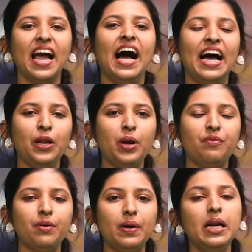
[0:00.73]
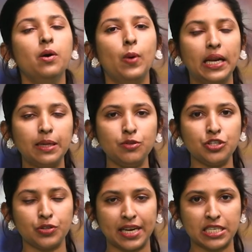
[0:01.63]
Hello everyone, welcome to
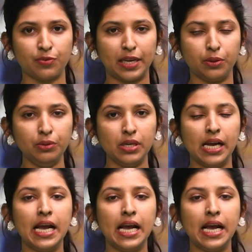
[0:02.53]
today's video.